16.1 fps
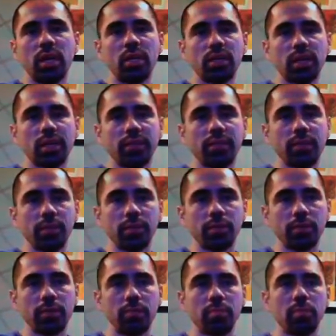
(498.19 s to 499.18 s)
Only a few
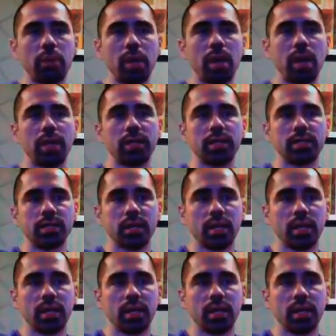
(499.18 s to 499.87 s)
of them bought,